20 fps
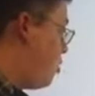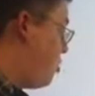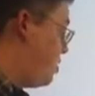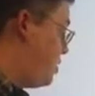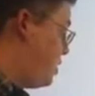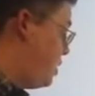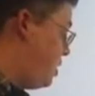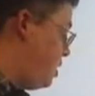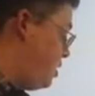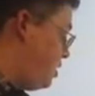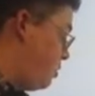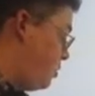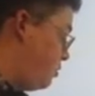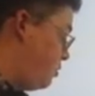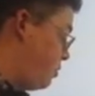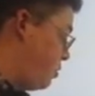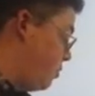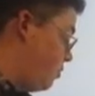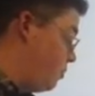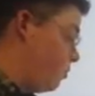the
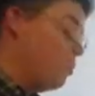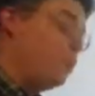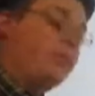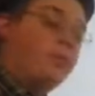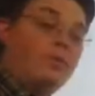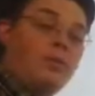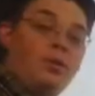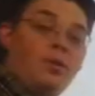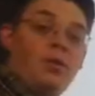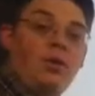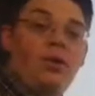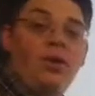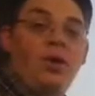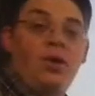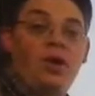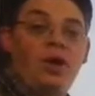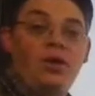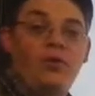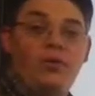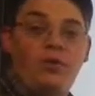keys
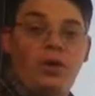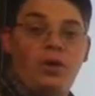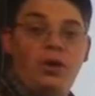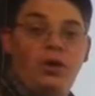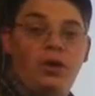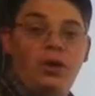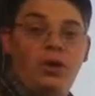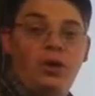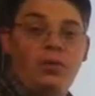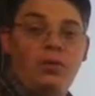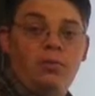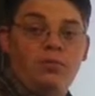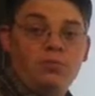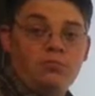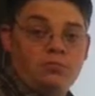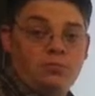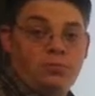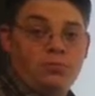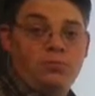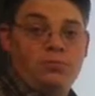of our
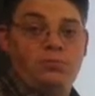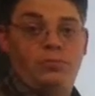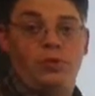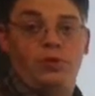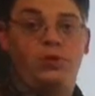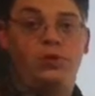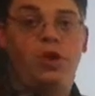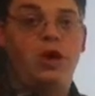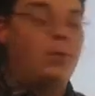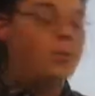guitar